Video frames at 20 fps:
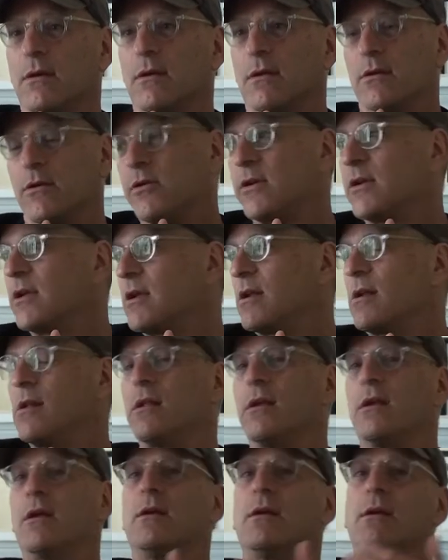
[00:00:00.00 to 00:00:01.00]
You're in
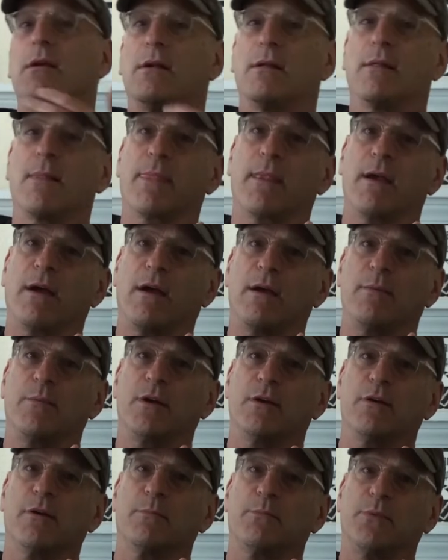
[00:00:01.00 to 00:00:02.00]
Italy, I'm
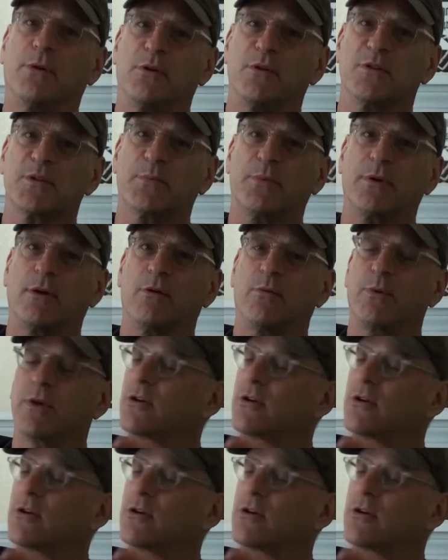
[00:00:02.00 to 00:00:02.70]
here in Polsbow.